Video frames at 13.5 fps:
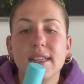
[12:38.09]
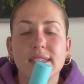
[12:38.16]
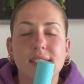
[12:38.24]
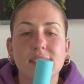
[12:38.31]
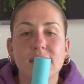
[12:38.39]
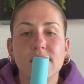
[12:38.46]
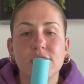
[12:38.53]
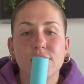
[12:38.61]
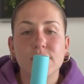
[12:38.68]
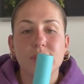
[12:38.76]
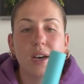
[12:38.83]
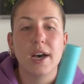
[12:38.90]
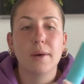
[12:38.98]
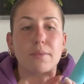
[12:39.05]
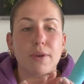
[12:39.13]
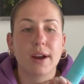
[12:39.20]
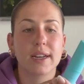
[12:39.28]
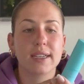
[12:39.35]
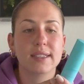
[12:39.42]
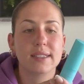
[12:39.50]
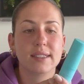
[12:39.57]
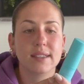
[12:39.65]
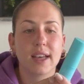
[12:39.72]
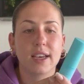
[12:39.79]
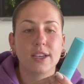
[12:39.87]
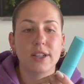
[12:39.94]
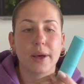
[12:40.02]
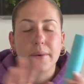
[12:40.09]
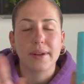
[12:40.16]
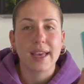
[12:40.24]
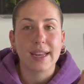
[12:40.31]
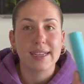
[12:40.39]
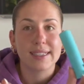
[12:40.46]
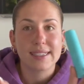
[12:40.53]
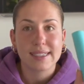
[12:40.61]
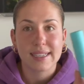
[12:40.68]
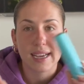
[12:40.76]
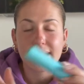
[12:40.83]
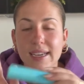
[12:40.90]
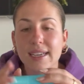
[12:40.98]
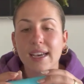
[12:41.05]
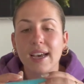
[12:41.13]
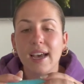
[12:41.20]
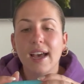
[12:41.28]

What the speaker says: This is the Tula Brightening like Glow and Get It Stick.